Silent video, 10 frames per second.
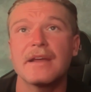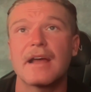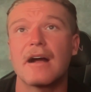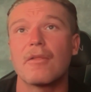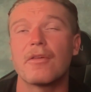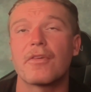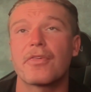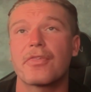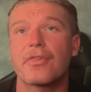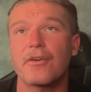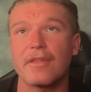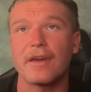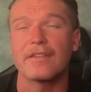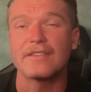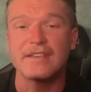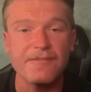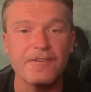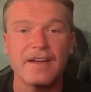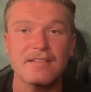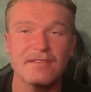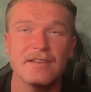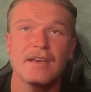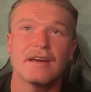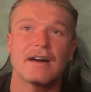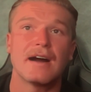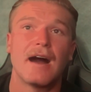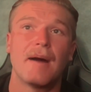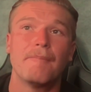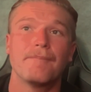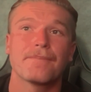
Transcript: Now the th- now the defense, um,